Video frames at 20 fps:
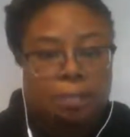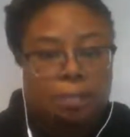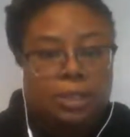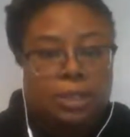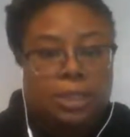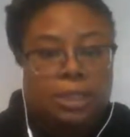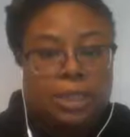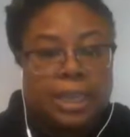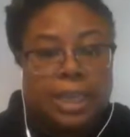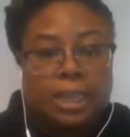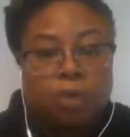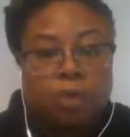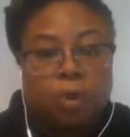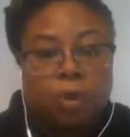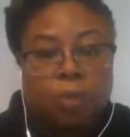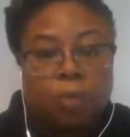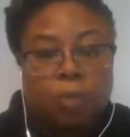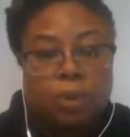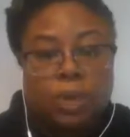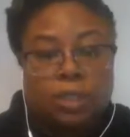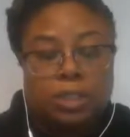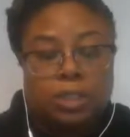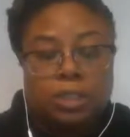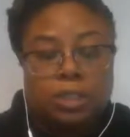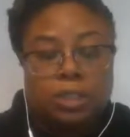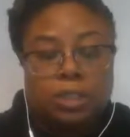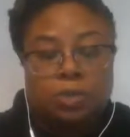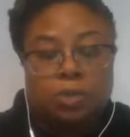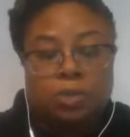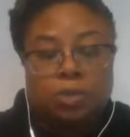schedule a 1,
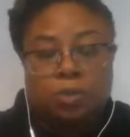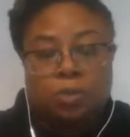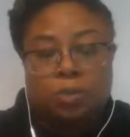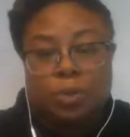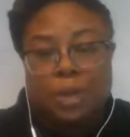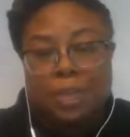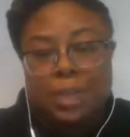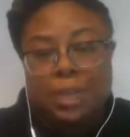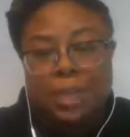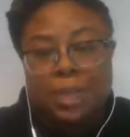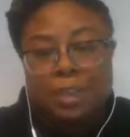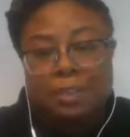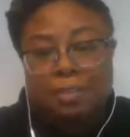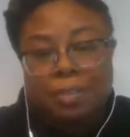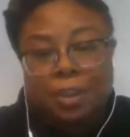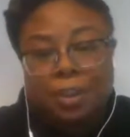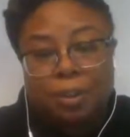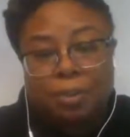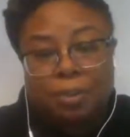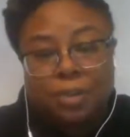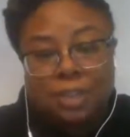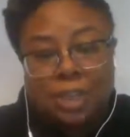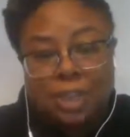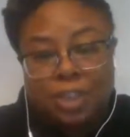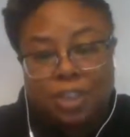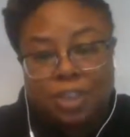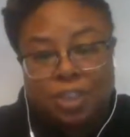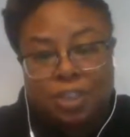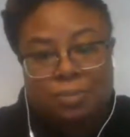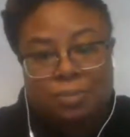2, 3 info
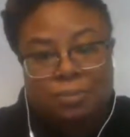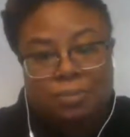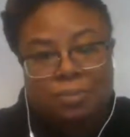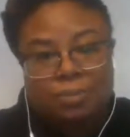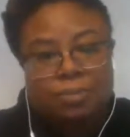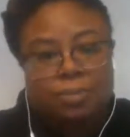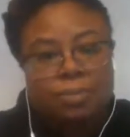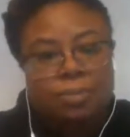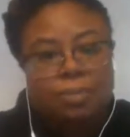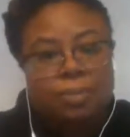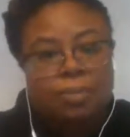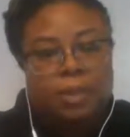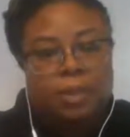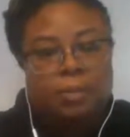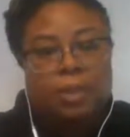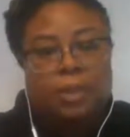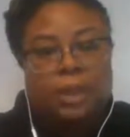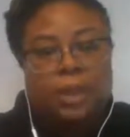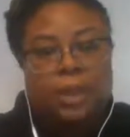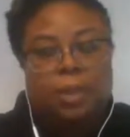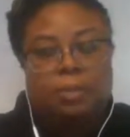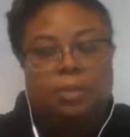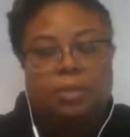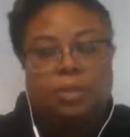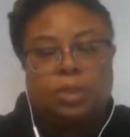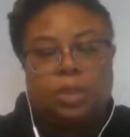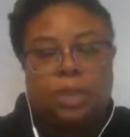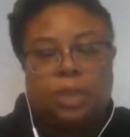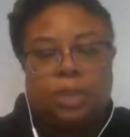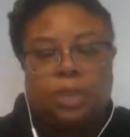session. It really
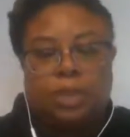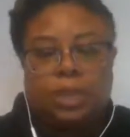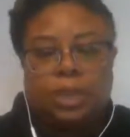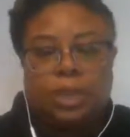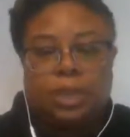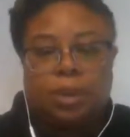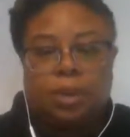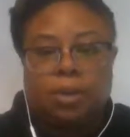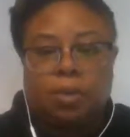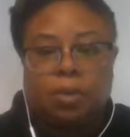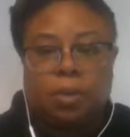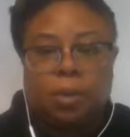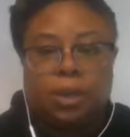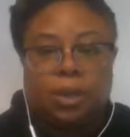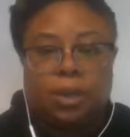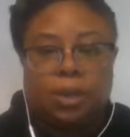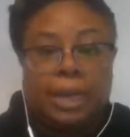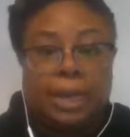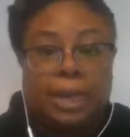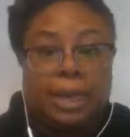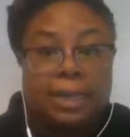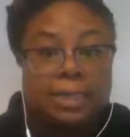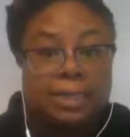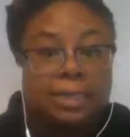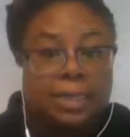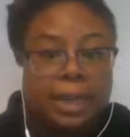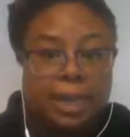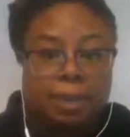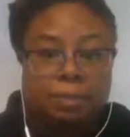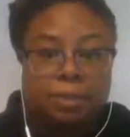helps you get clear on your next
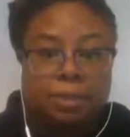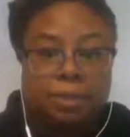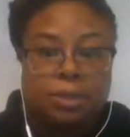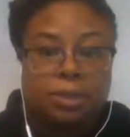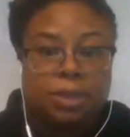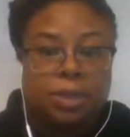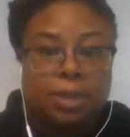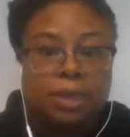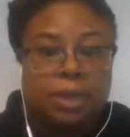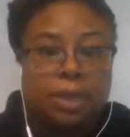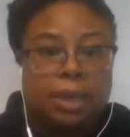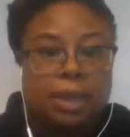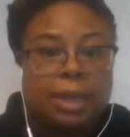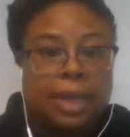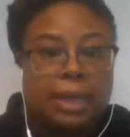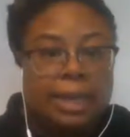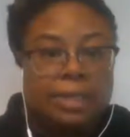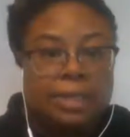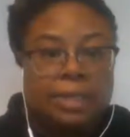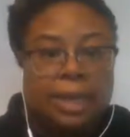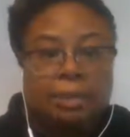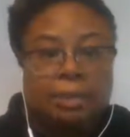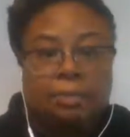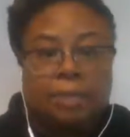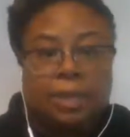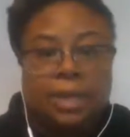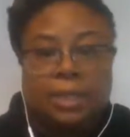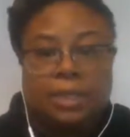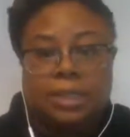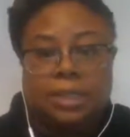steps. A lot of
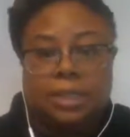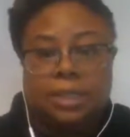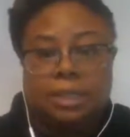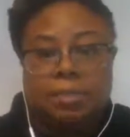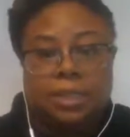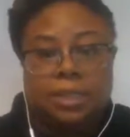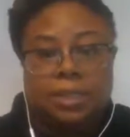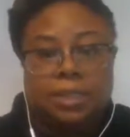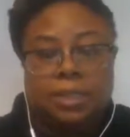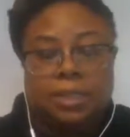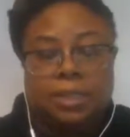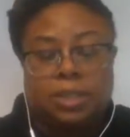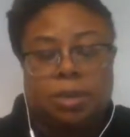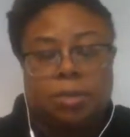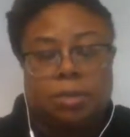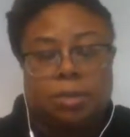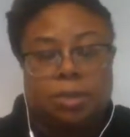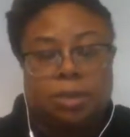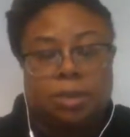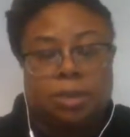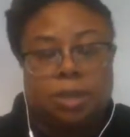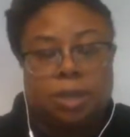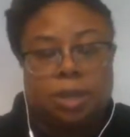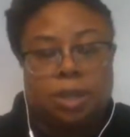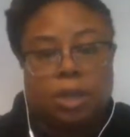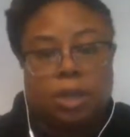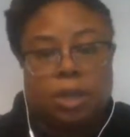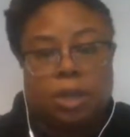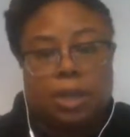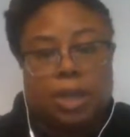times as a business owner,
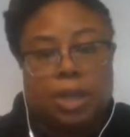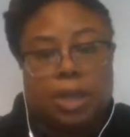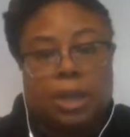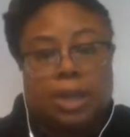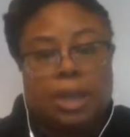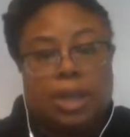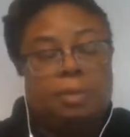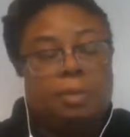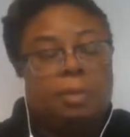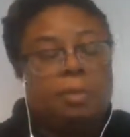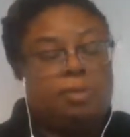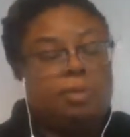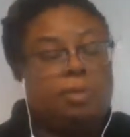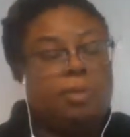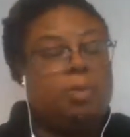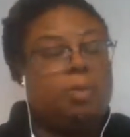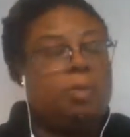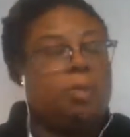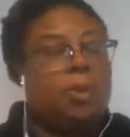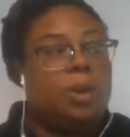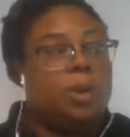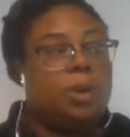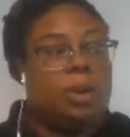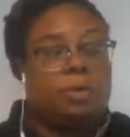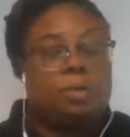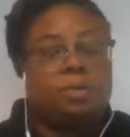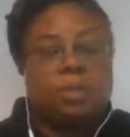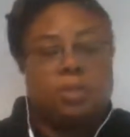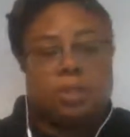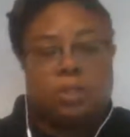coming from
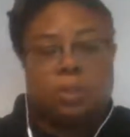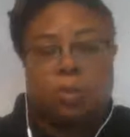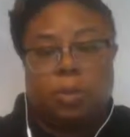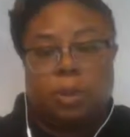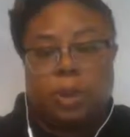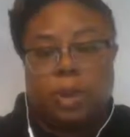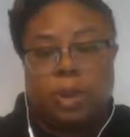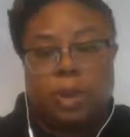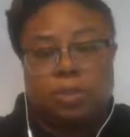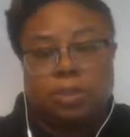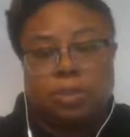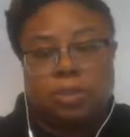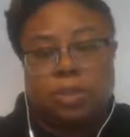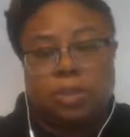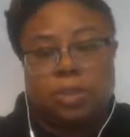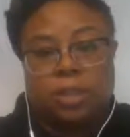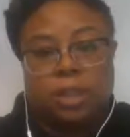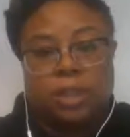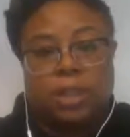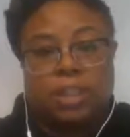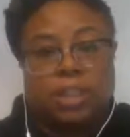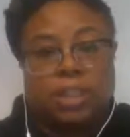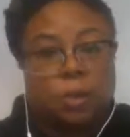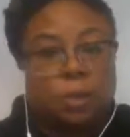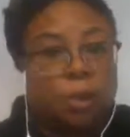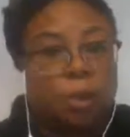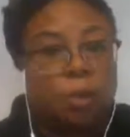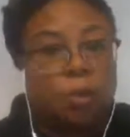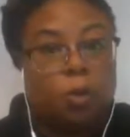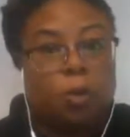working for someone else, it's
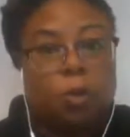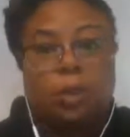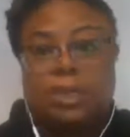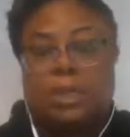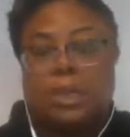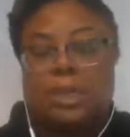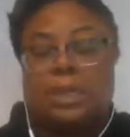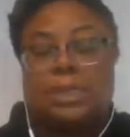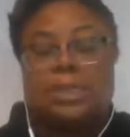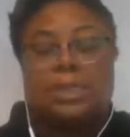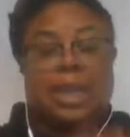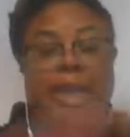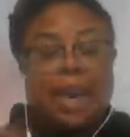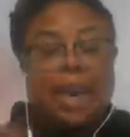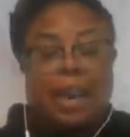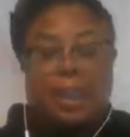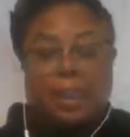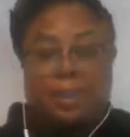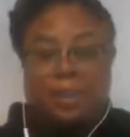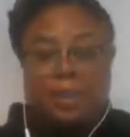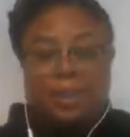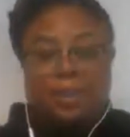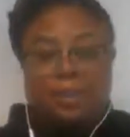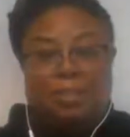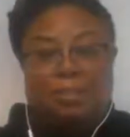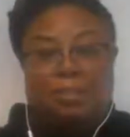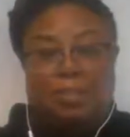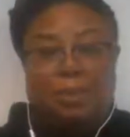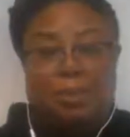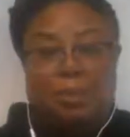an entirely
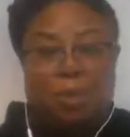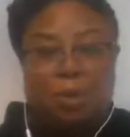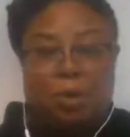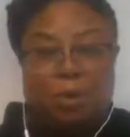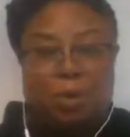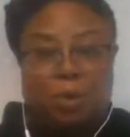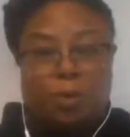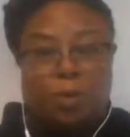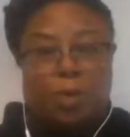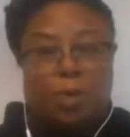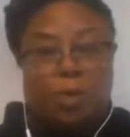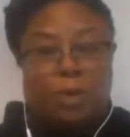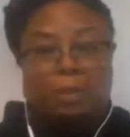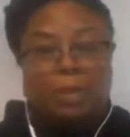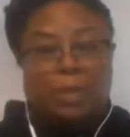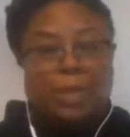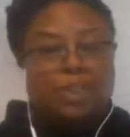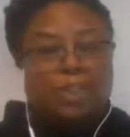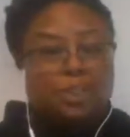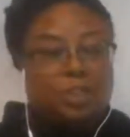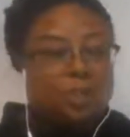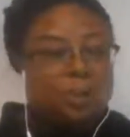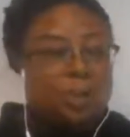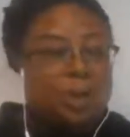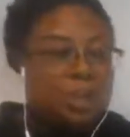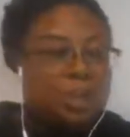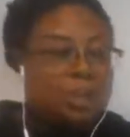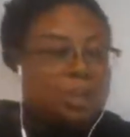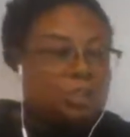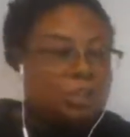different world because you
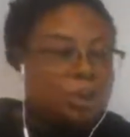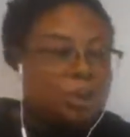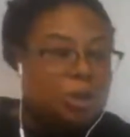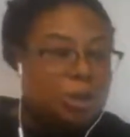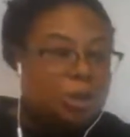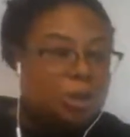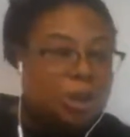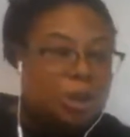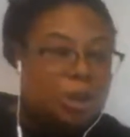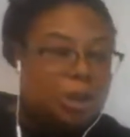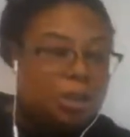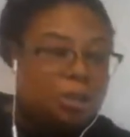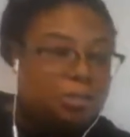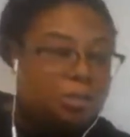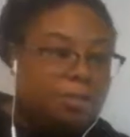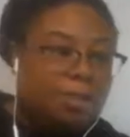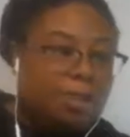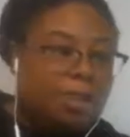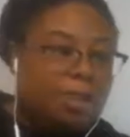are in control of,